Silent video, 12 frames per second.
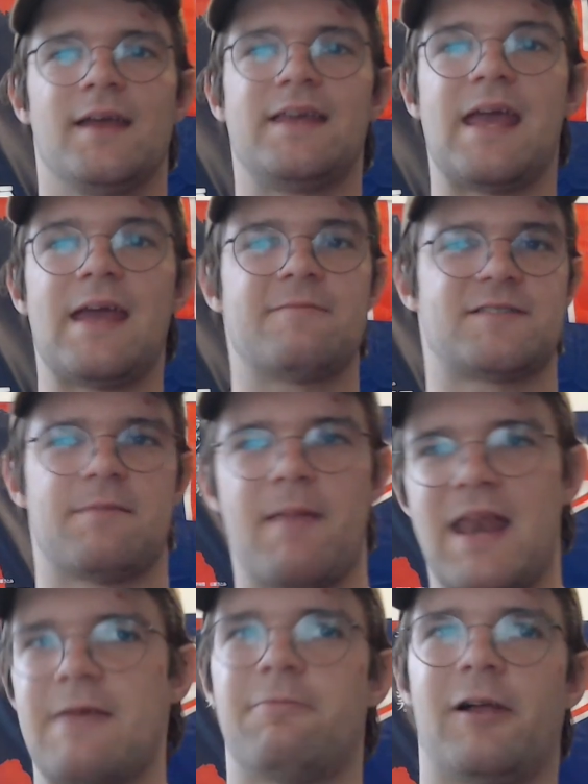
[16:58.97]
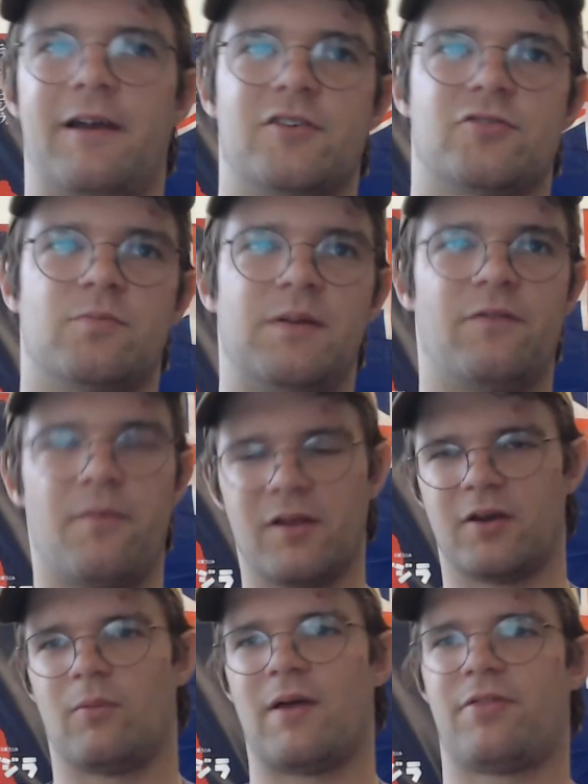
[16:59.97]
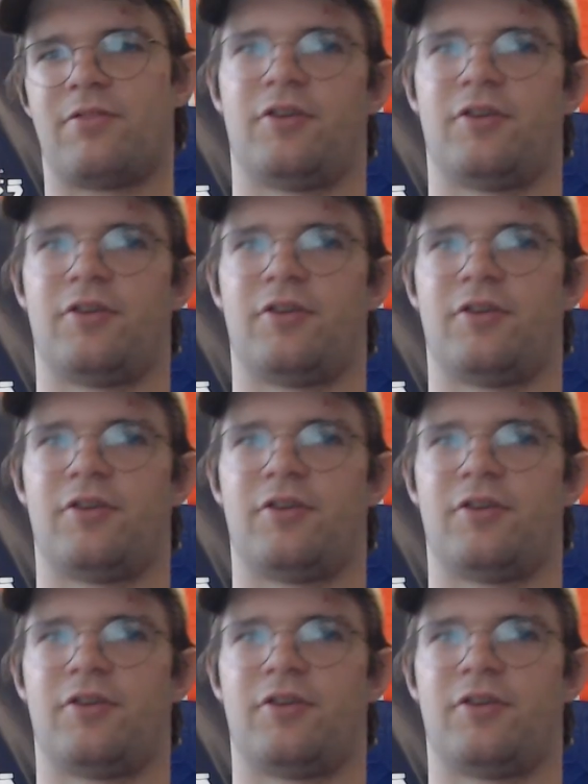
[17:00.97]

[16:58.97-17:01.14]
games that many players would be familiar with.